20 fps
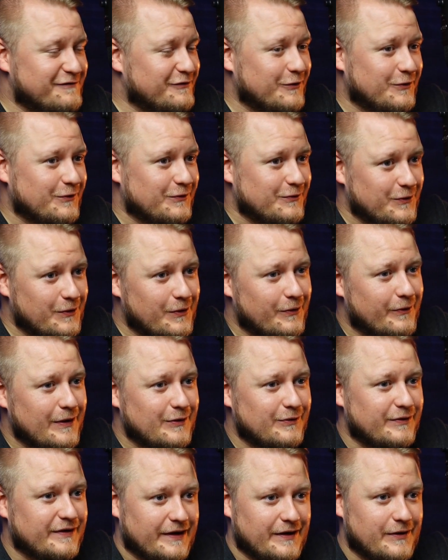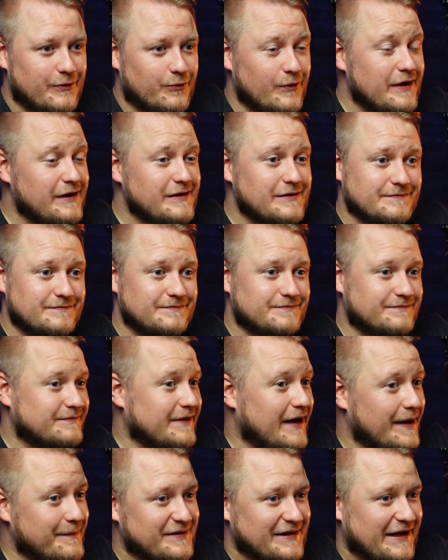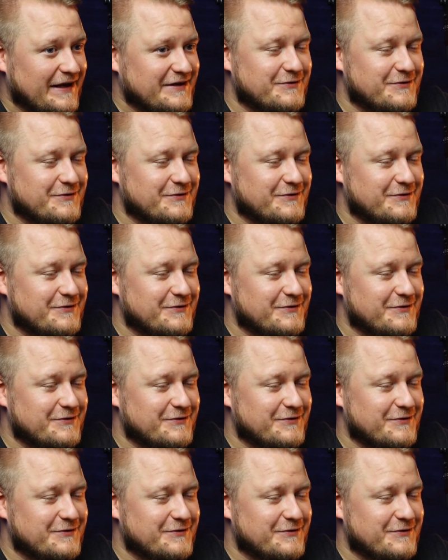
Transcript: you're new around here, well, I'm glad